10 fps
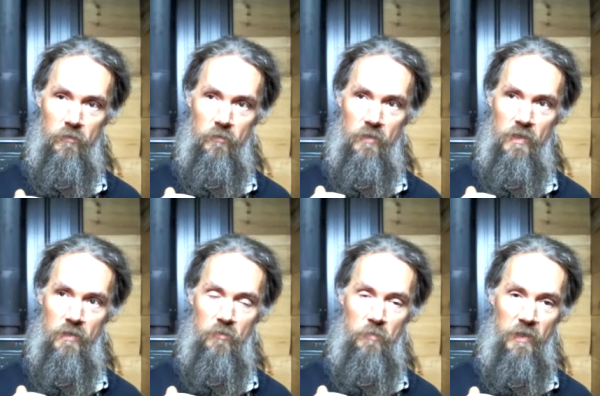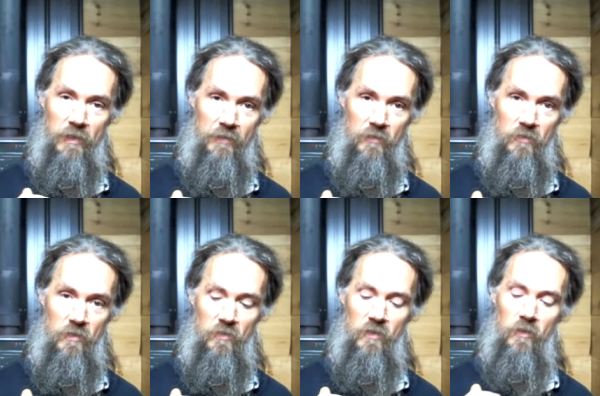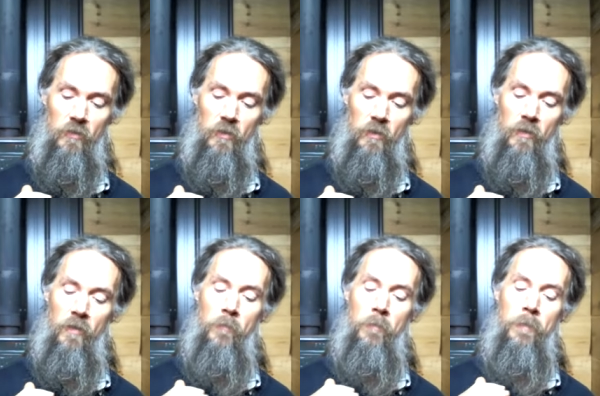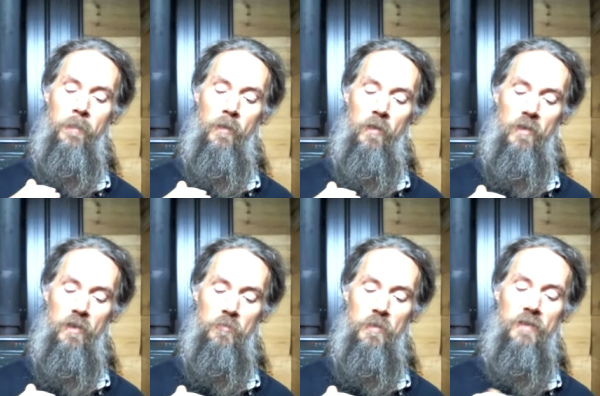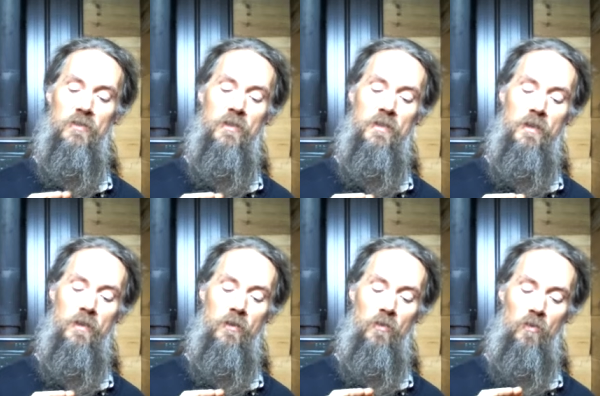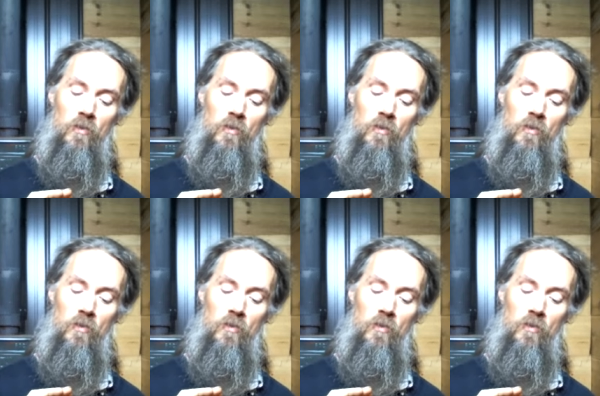the experience, the subtler the experience, the